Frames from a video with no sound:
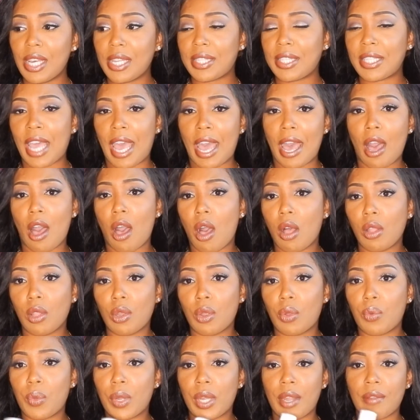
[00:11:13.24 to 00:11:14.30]
towel
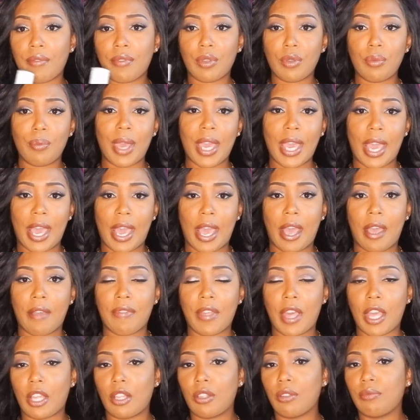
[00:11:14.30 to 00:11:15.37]
or whatever you may have
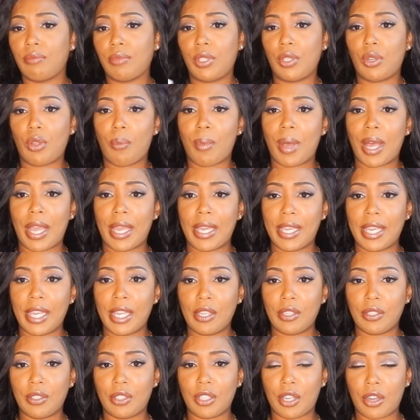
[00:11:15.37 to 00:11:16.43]
that you don't mind
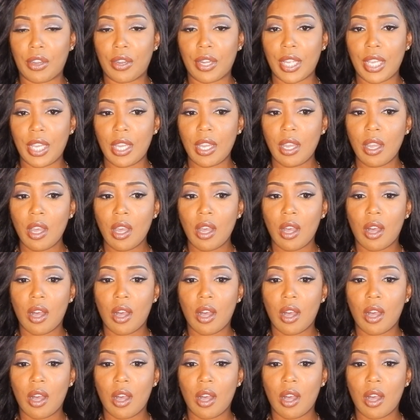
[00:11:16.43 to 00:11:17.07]
getting dirty,